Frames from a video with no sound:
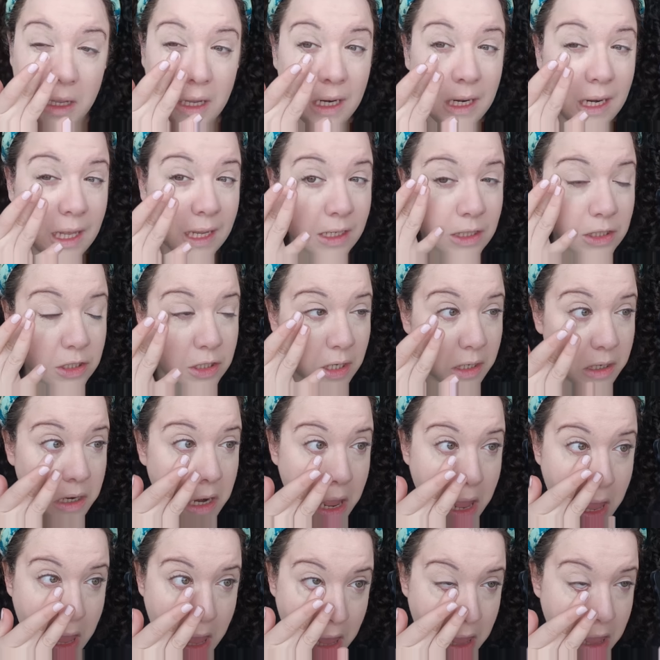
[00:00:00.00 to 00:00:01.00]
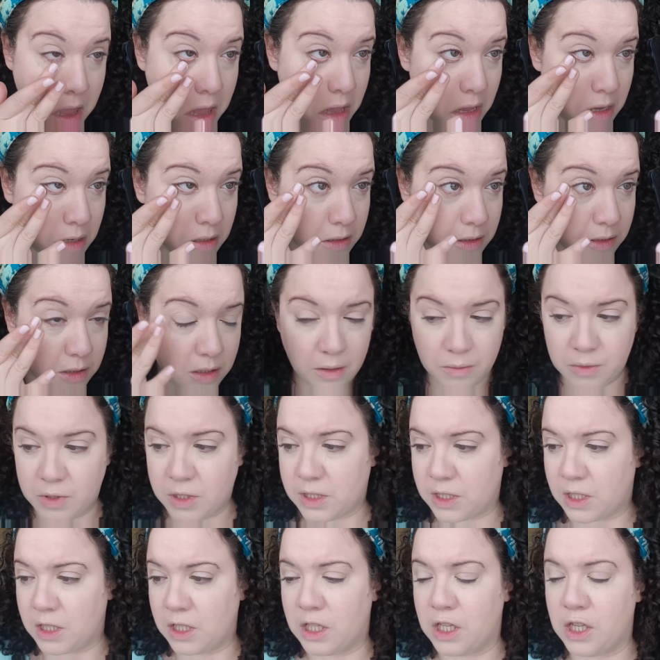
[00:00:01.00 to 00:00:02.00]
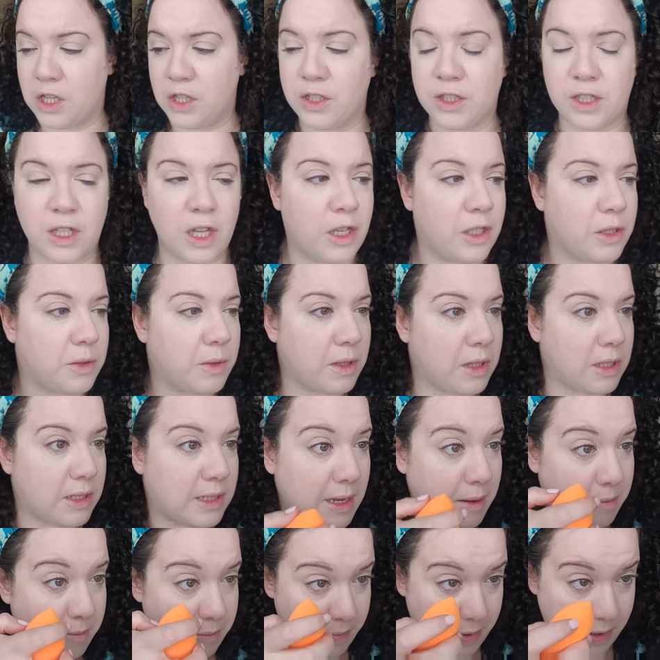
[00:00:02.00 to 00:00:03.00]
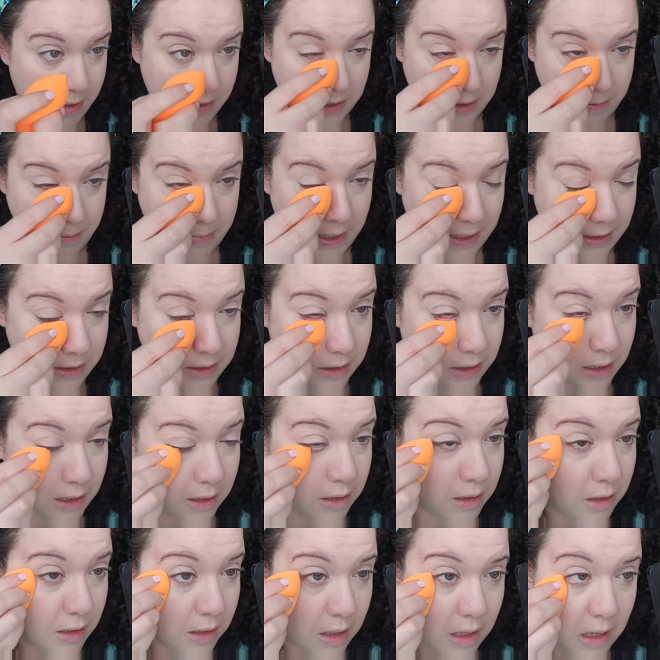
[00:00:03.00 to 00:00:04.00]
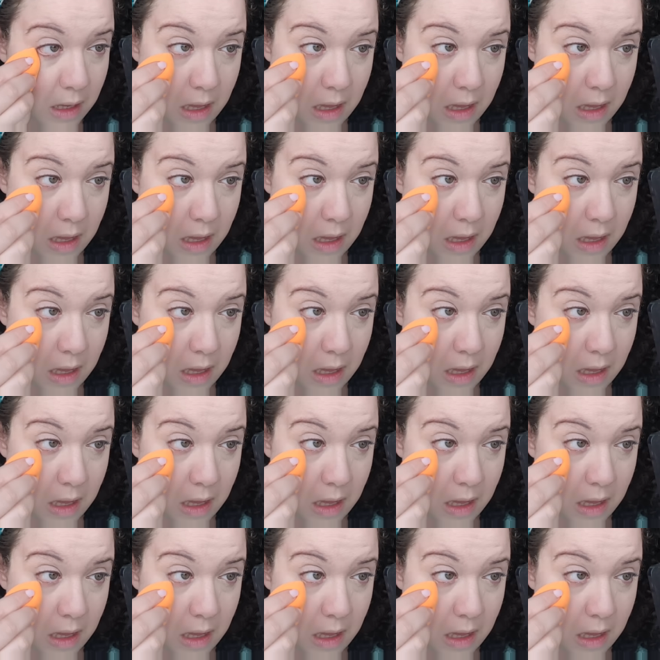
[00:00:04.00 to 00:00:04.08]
Collection. So I'm just going to use those with the damp beauty blender.